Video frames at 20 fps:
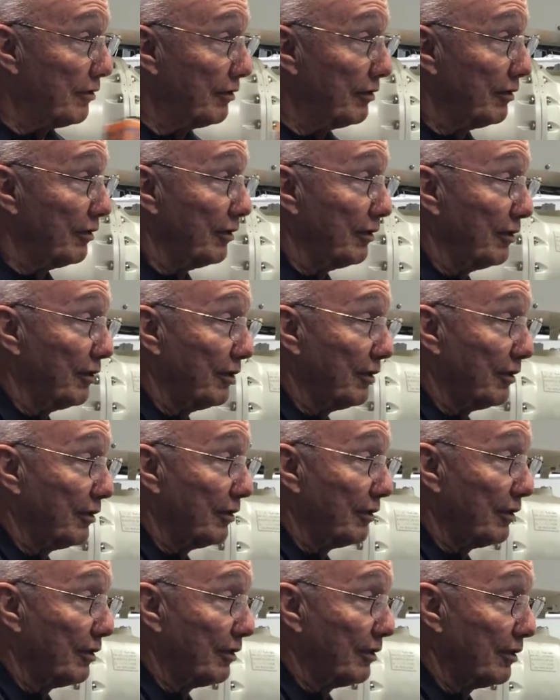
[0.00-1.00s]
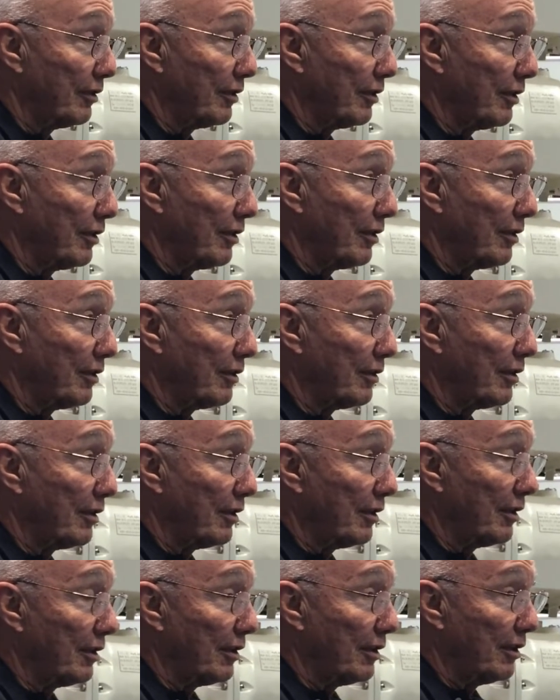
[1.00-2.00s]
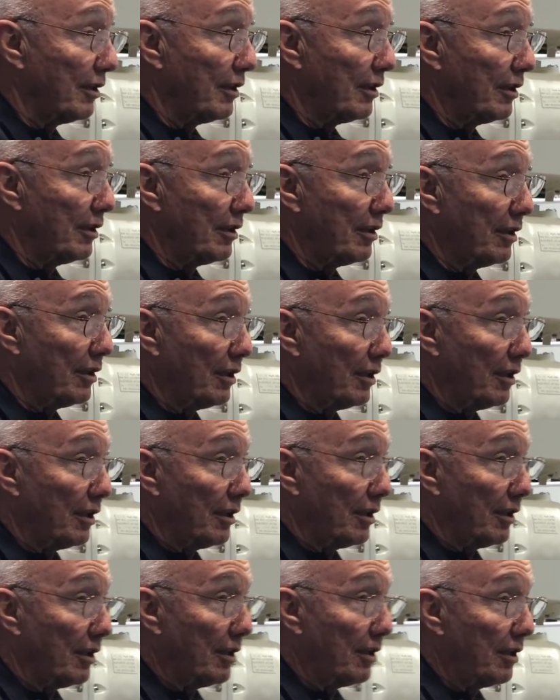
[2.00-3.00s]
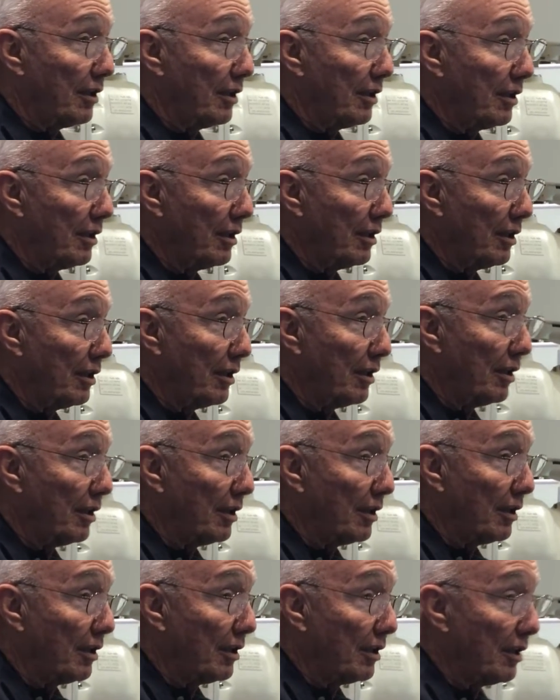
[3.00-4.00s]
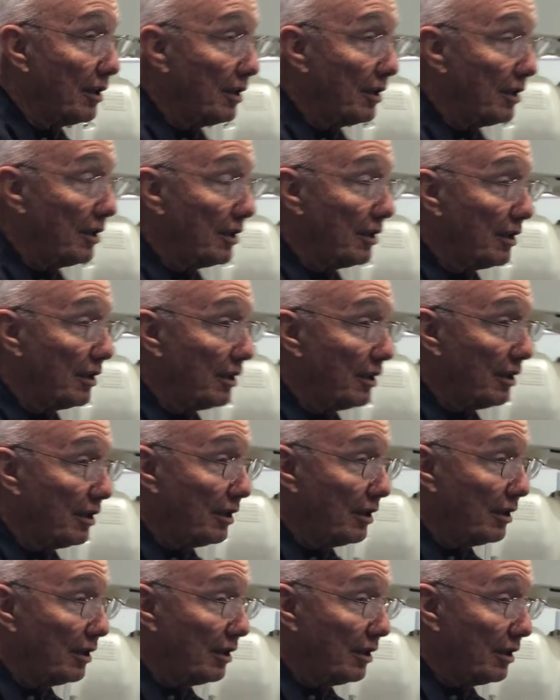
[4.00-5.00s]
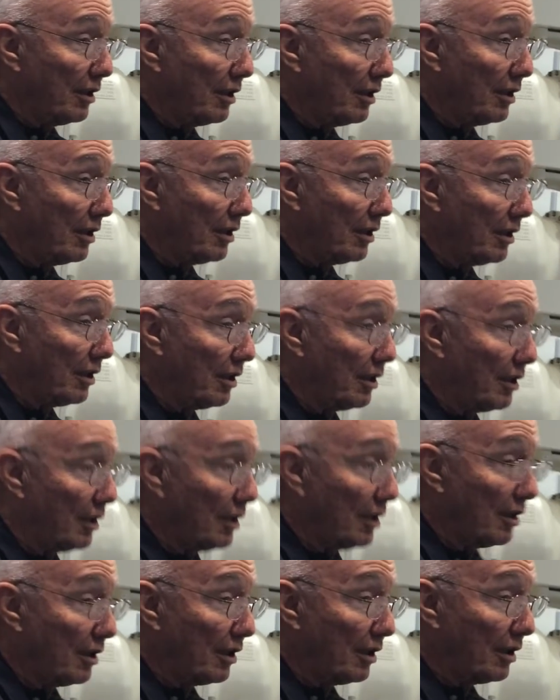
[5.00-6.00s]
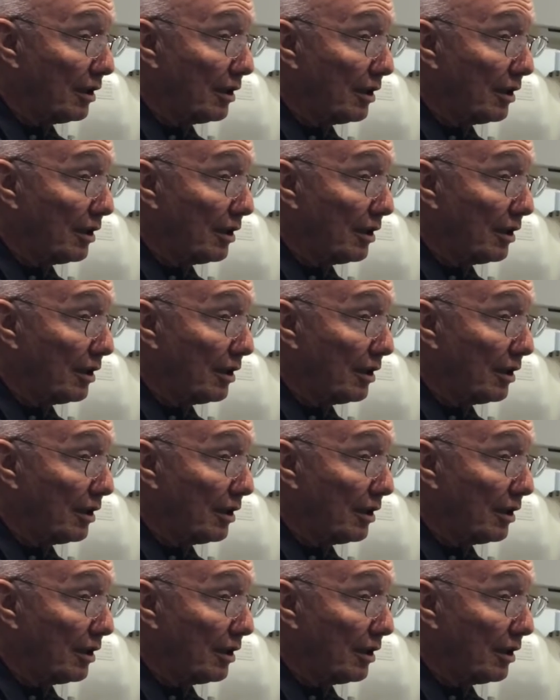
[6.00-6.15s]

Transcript: This person isn't speaking.